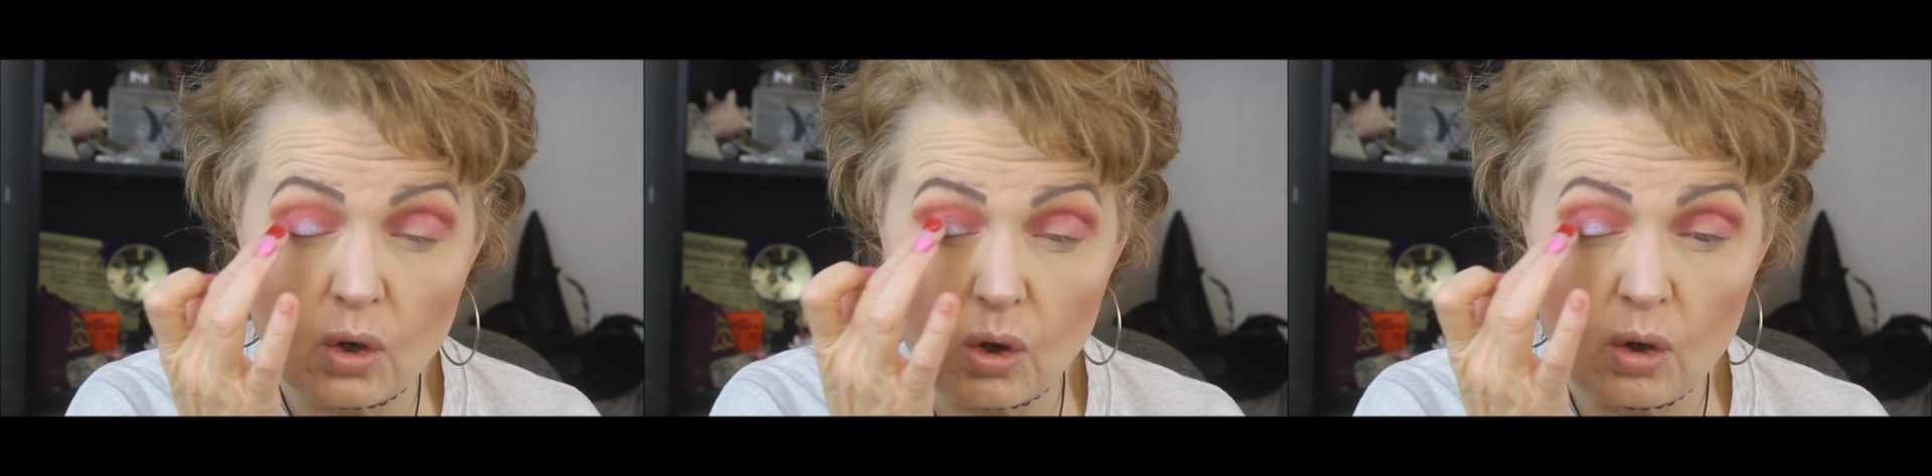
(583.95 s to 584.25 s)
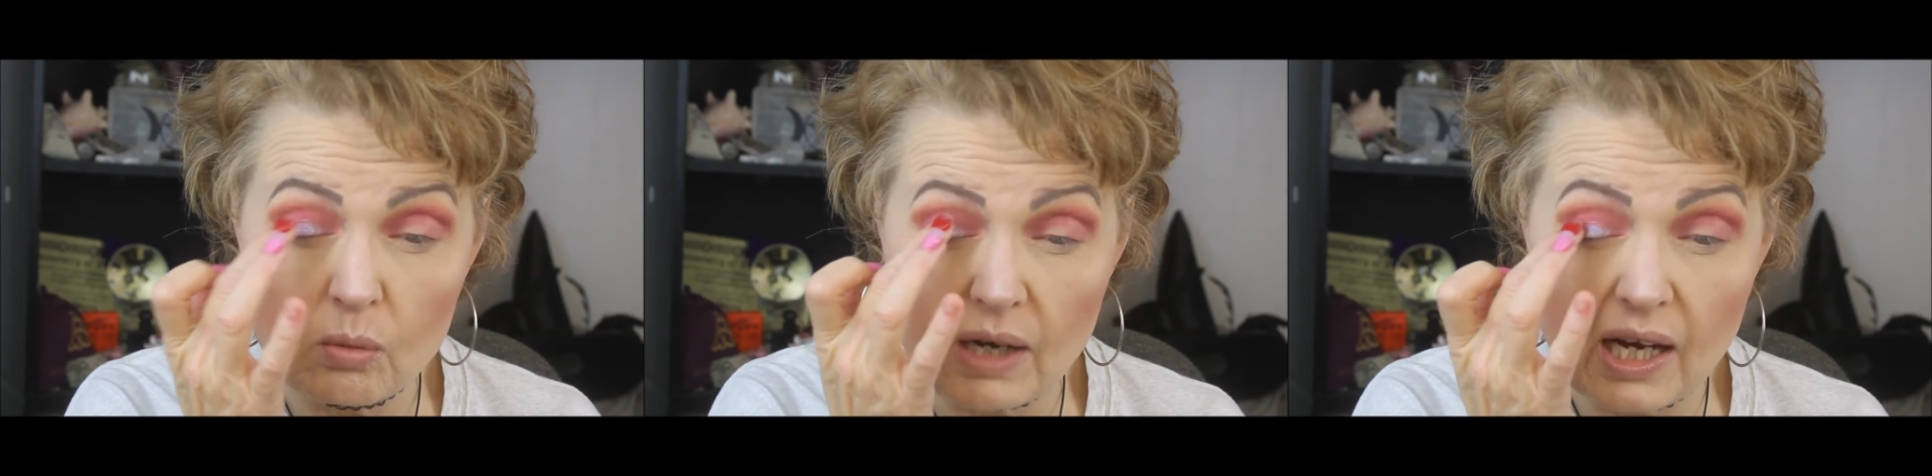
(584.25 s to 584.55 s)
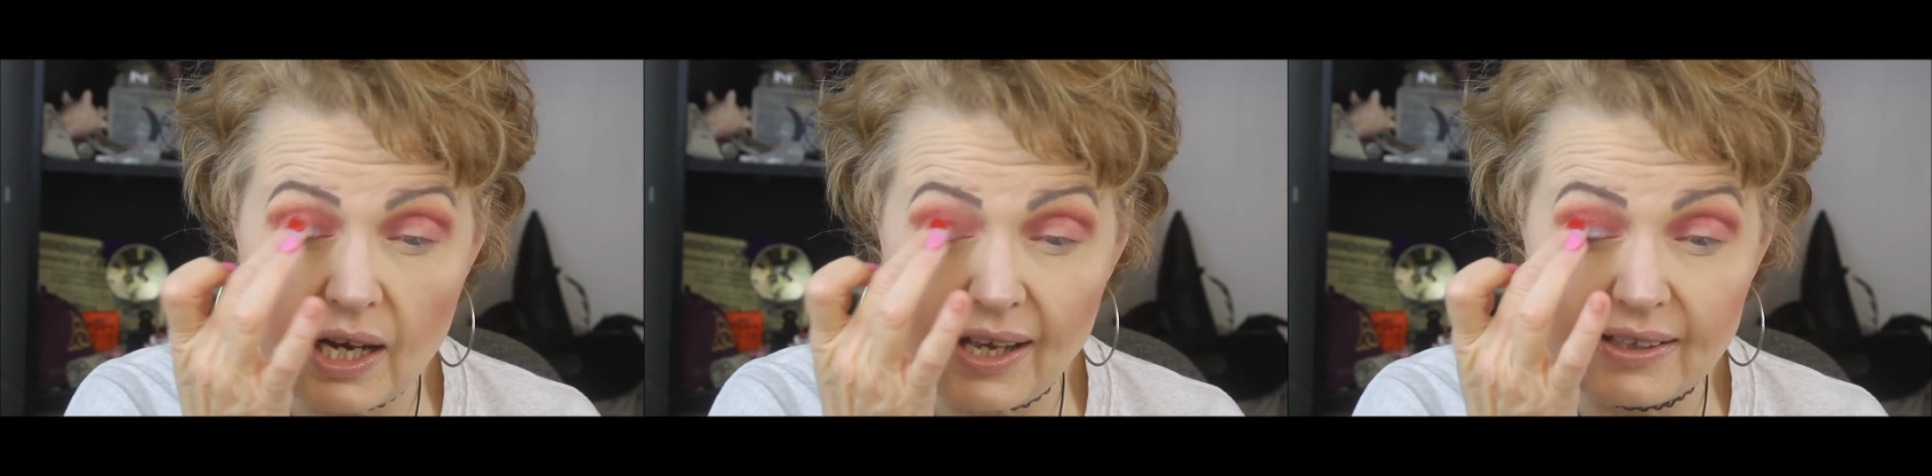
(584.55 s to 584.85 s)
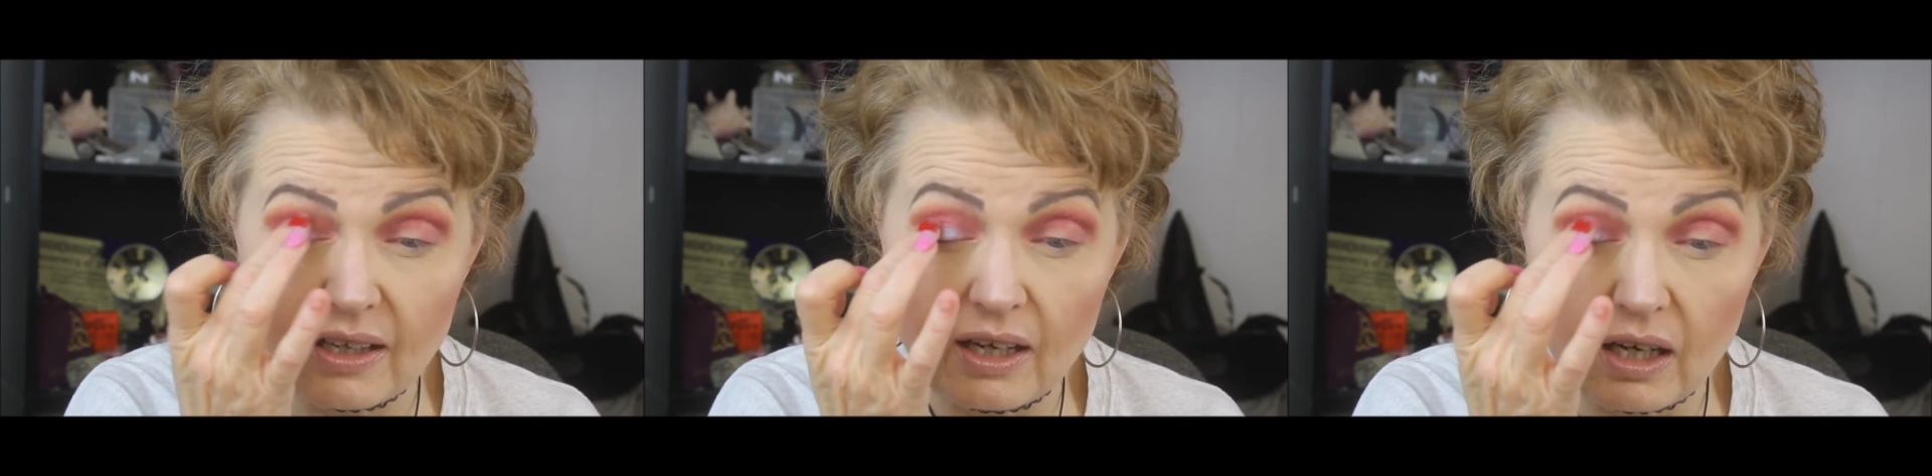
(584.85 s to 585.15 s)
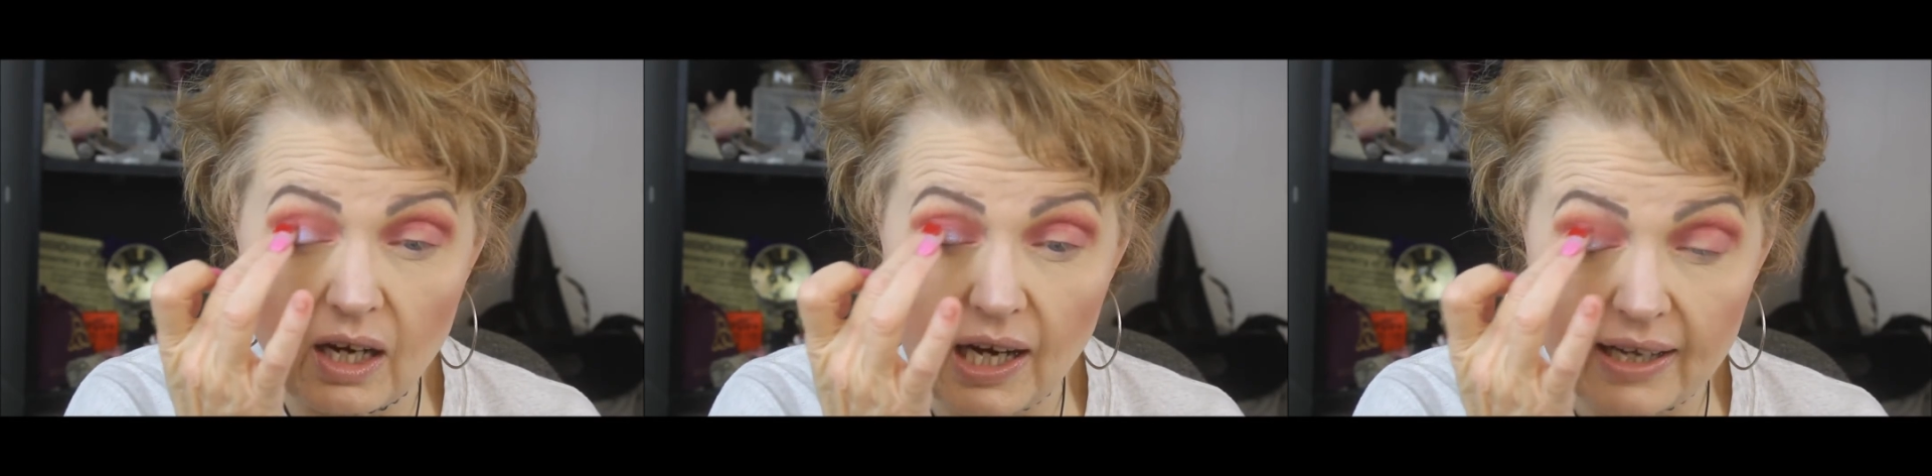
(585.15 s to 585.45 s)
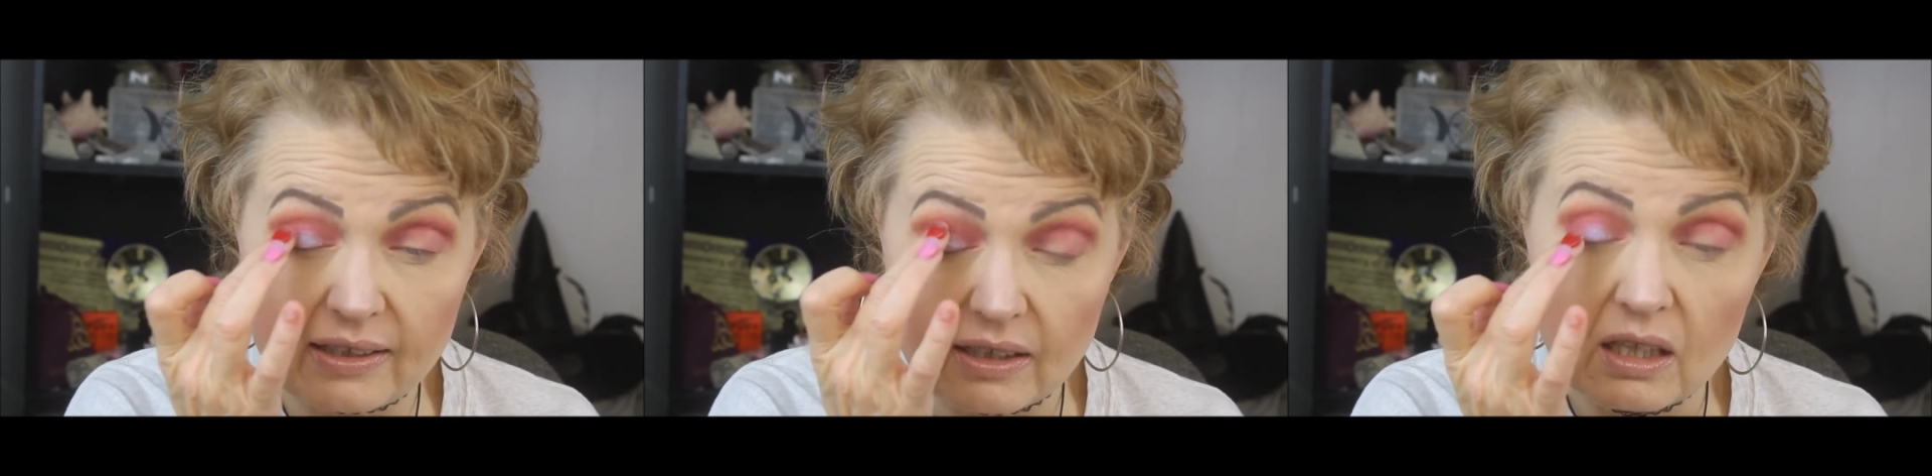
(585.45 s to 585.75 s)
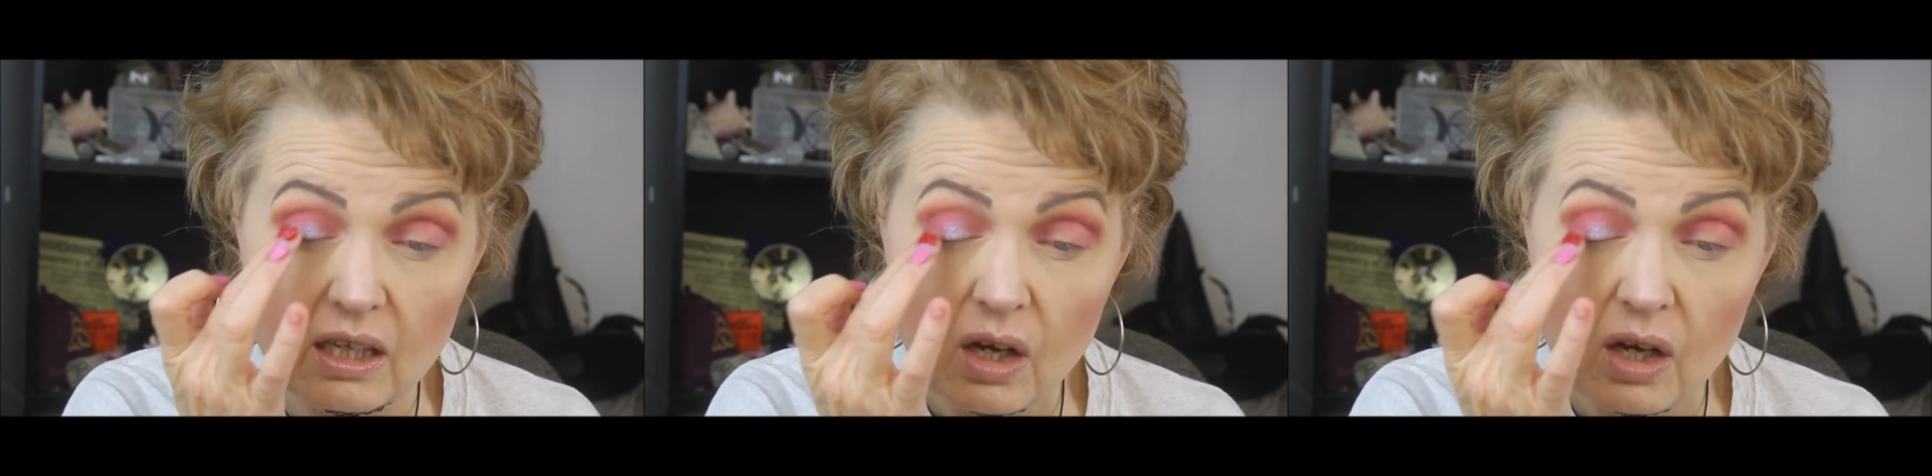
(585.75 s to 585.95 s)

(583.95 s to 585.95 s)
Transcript: Oh my God.